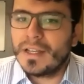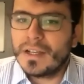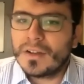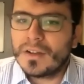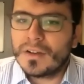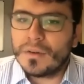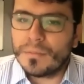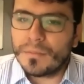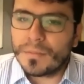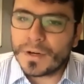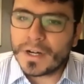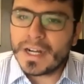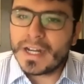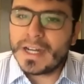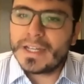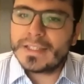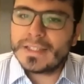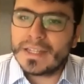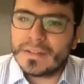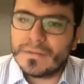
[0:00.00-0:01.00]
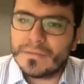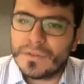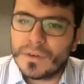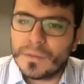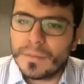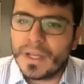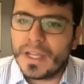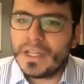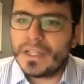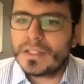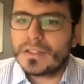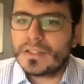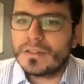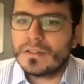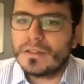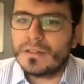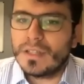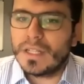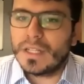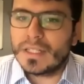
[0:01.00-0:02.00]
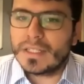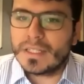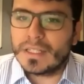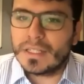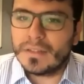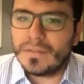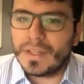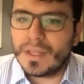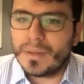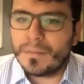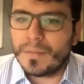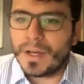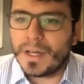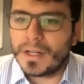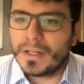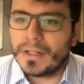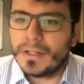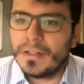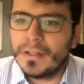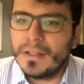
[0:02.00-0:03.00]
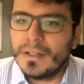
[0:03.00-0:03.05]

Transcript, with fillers: comprise that information in a significant manner.